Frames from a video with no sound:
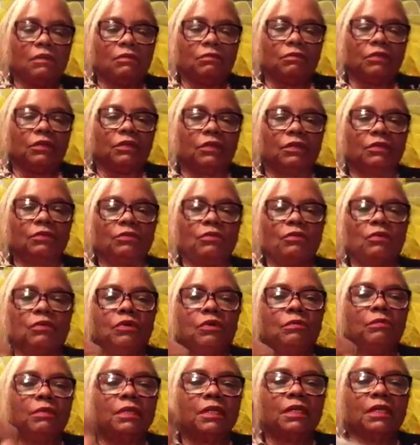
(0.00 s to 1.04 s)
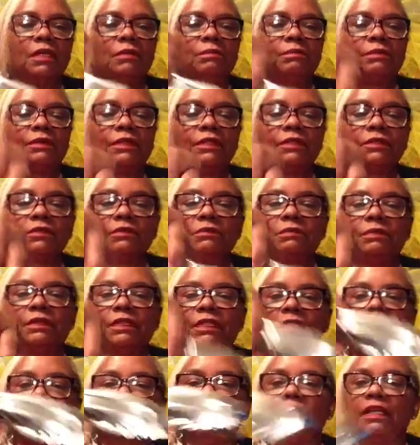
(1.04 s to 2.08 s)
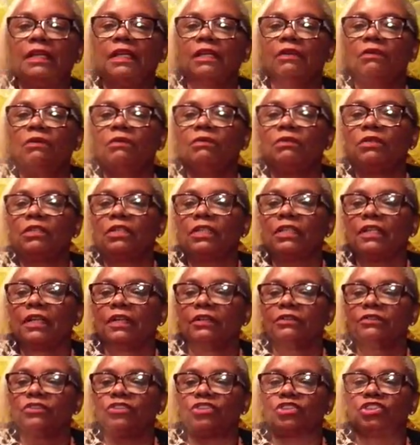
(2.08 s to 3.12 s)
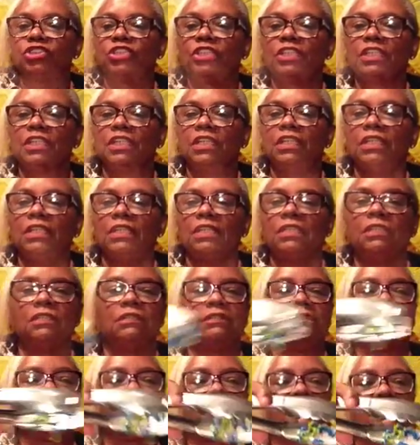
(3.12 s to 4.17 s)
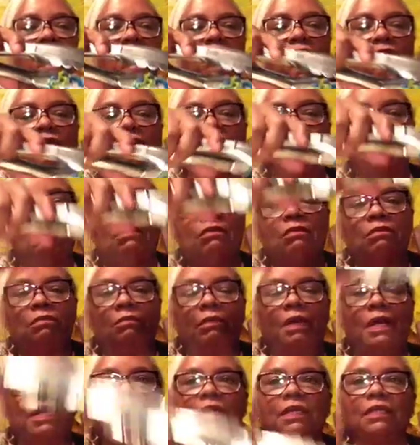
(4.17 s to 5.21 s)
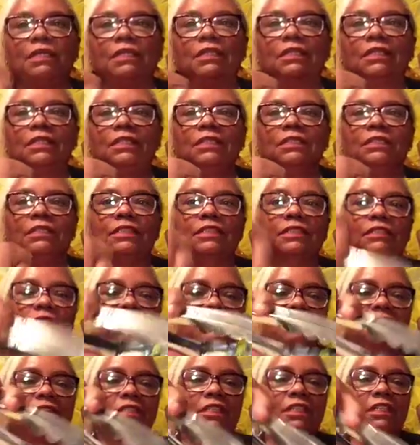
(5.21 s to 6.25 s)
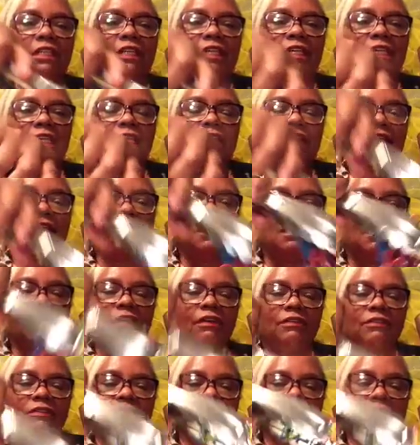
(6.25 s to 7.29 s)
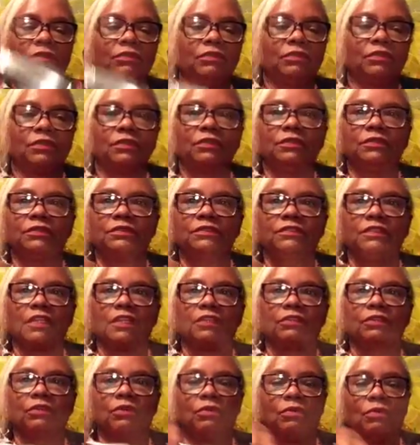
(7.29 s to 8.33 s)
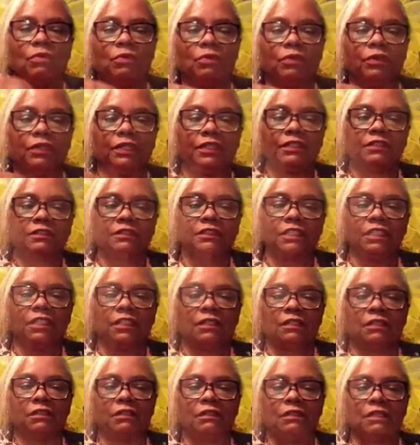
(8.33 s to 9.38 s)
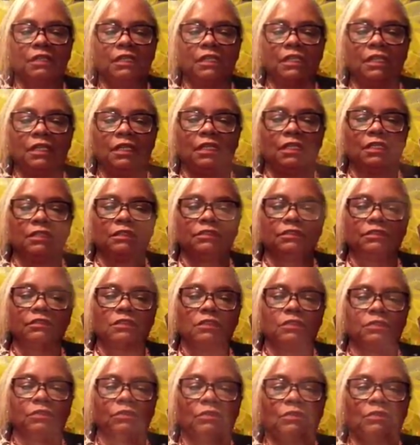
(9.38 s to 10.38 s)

We're going to warm it up a little bit. Oh, look at our cheese. Oh my goodness. Our noodles, our corn is here. So